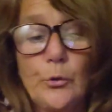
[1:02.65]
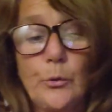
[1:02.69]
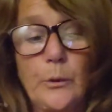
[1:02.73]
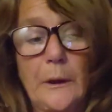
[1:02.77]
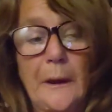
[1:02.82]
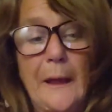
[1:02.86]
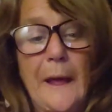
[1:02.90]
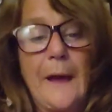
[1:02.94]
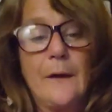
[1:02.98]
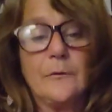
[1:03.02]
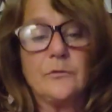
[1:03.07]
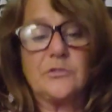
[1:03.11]
You
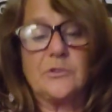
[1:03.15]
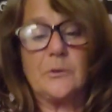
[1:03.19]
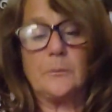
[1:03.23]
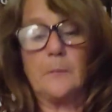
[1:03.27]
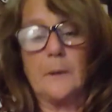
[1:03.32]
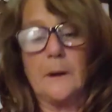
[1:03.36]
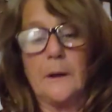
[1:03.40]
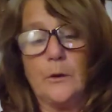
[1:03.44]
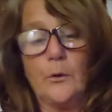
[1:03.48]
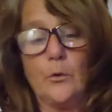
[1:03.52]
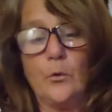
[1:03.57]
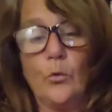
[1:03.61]
can have
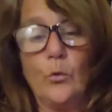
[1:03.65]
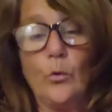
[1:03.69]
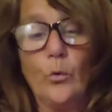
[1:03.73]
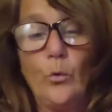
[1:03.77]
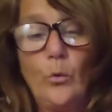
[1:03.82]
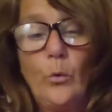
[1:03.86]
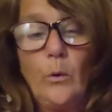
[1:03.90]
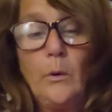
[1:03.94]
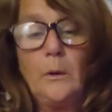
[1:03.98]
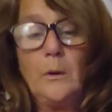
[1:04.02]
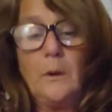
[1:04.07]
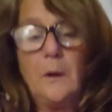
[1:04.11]
somebody
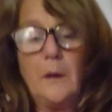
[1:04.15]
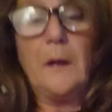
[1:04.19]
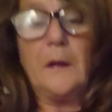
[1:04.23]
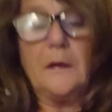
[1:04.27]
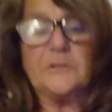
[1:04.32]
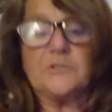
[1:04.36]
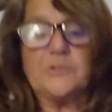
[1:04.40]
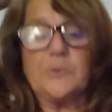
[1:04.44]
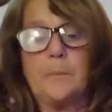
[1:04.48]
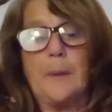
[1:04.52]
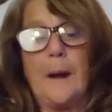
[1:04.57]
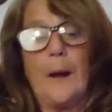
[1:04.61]
who
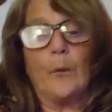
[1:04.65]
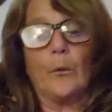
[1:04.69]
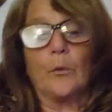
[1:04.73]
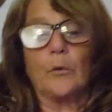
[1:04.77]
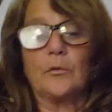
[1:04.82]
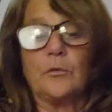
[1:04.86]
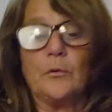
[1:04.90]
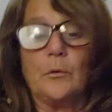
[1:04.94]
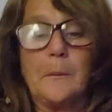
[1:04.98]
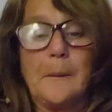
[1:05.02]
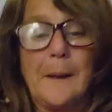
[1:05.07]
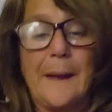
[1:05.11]
is a
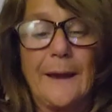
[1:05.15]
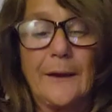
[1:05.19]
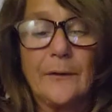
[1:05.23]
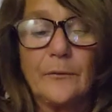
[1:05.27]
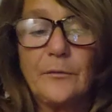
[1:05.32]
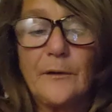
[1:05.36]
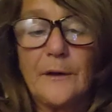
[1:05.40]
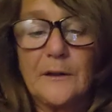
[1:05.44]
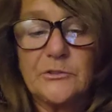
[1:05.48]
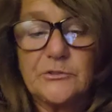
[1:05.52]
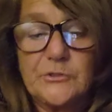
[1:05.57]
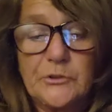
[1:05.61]
powerful
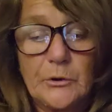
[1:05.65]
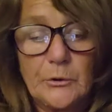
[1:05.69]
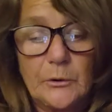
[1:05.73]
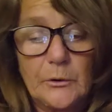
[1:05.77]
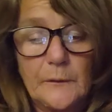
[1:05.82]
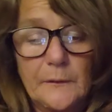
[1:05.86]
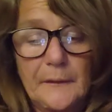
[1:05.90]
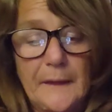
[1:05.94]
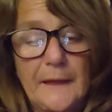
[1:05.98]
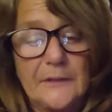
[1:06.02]
manifester.